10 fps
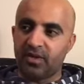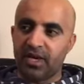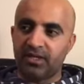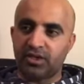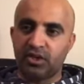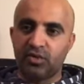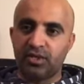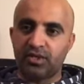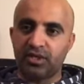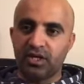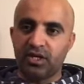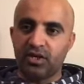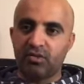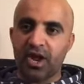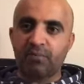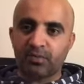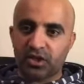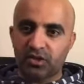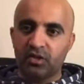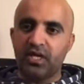air stewards who are
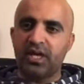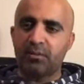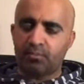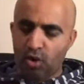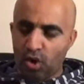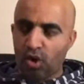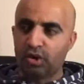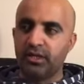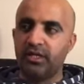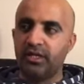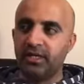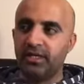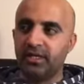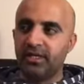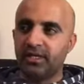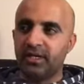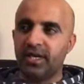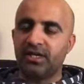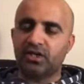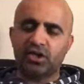absolutely appallingly
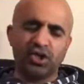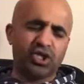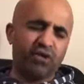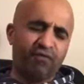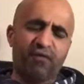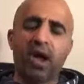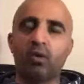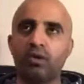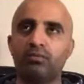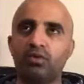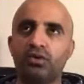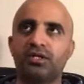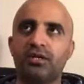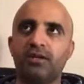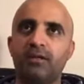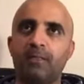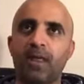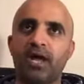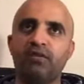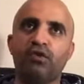in such a foul mood.
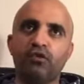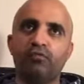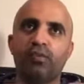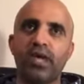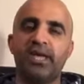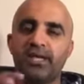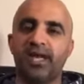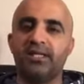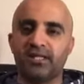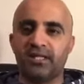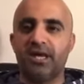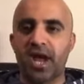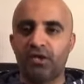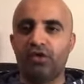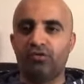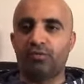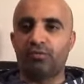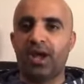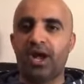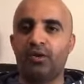And if you've paid
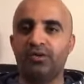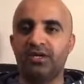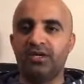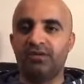£800-900